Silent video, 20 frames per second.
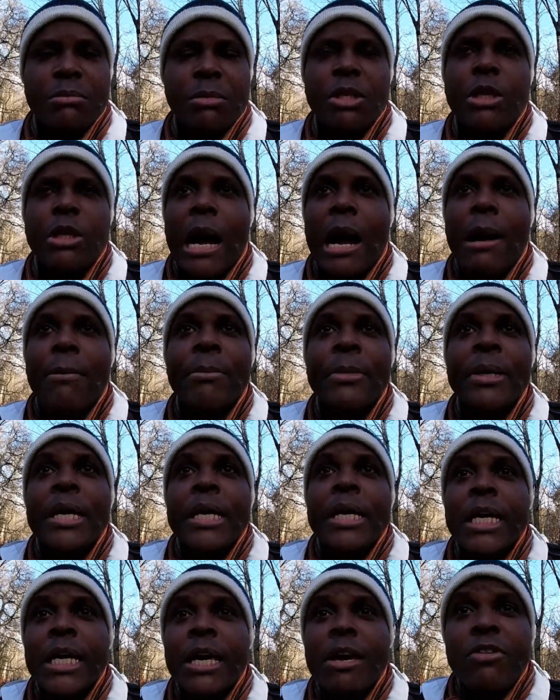but I'm
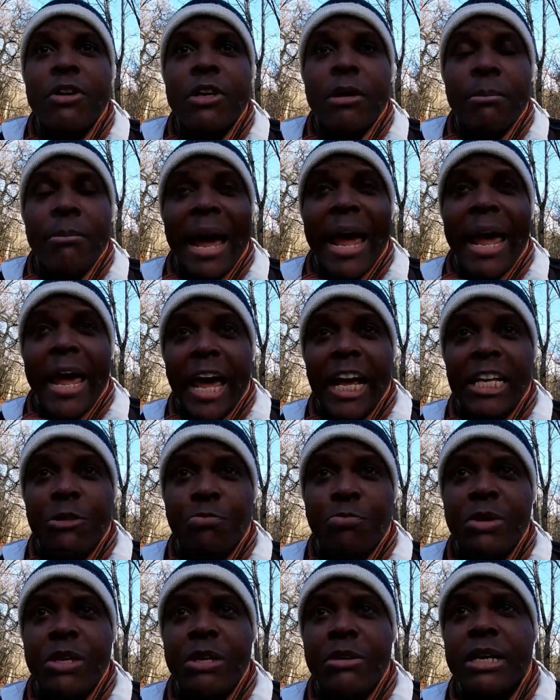giving you my
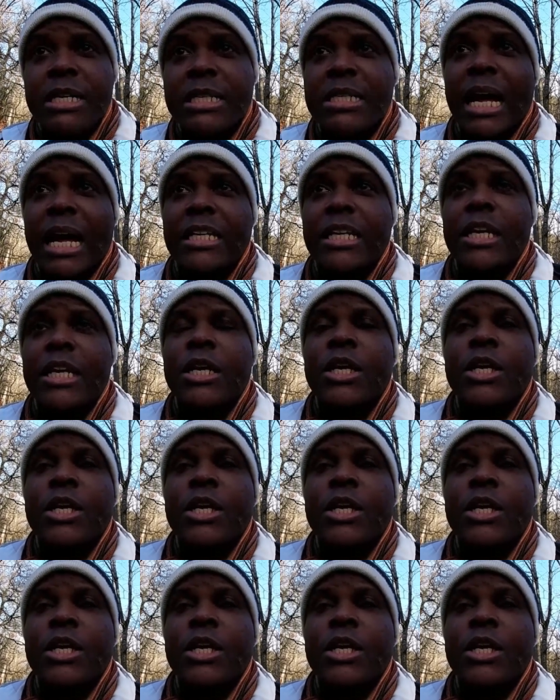experience that